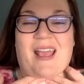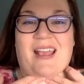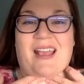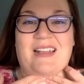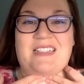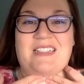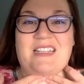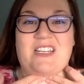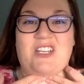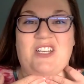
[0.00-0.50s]

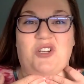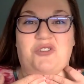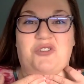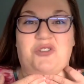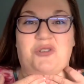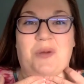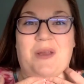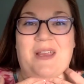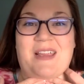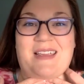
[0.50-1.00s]
It's in your
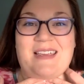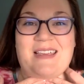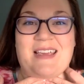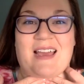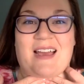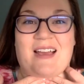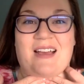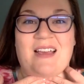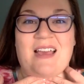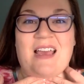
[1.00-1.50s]
trachea.
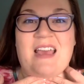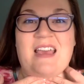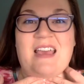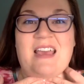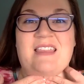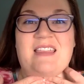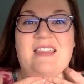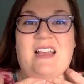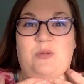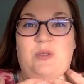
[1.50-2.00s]

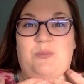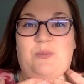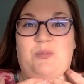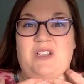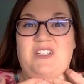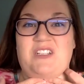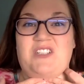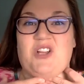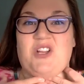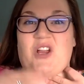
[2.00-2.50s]
That's what
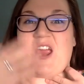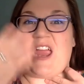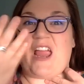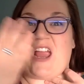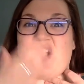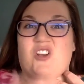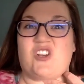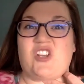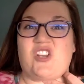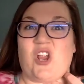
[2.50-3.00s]
brings your air
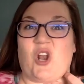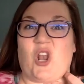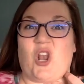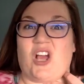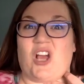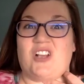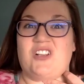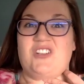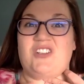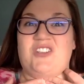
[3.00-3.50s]
to your
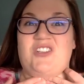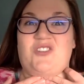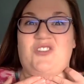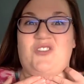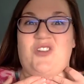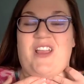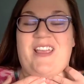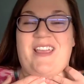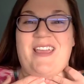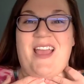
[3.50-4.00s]
lungs, the
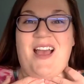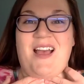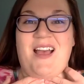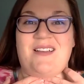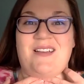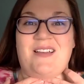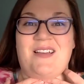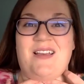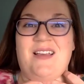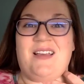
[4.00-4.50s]
trachea.
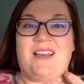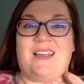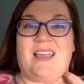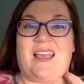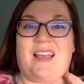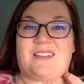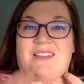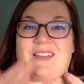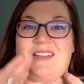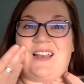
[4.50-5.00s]
Yeah,
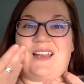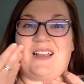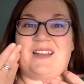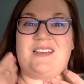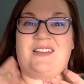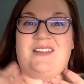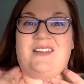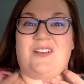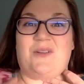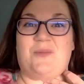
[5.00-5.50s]
it's connected
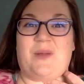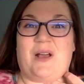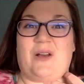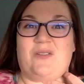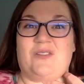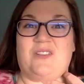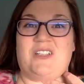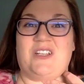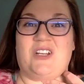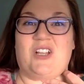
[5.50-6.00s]
to your mouth,
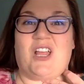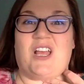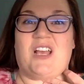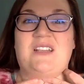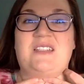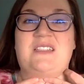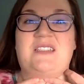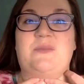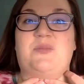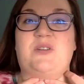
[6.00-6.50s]
to your
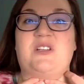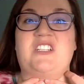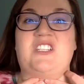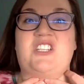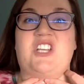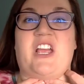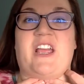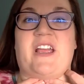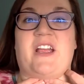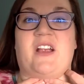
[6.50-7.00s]
lungs. It brings
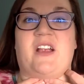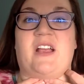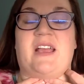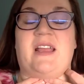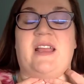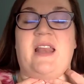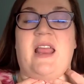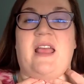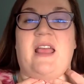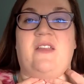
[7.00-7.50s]
your air in.
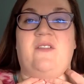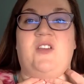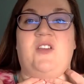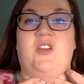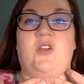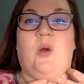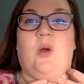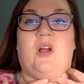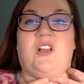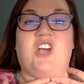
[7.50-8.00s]
And if
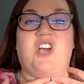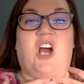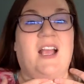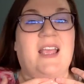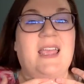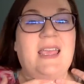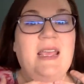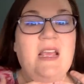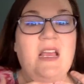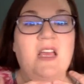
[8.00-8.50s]
you are
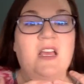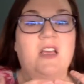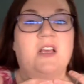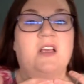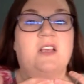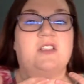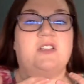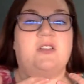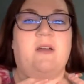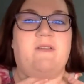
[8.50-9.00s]
talking,
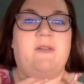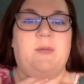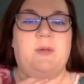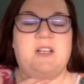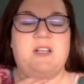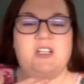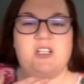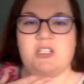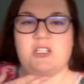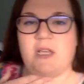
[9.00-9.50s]
so everybody
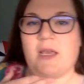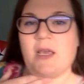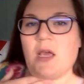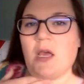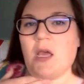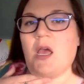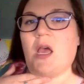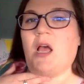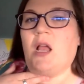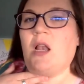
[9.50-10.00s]
just say,
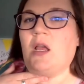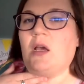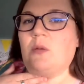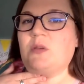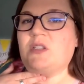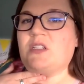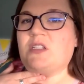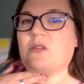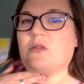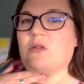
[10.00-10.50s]
hello,
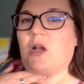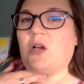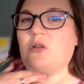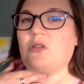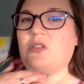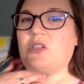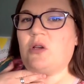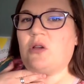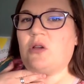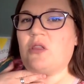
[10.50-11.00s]
Mrs. Gross,
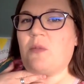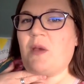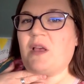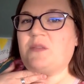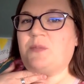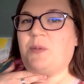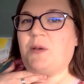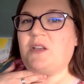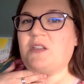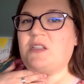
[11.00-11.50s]
you're the
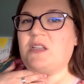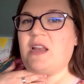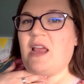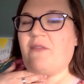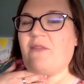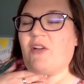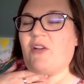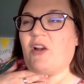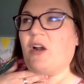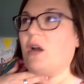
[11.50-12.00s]
best person
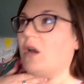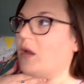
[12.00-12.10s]
ever.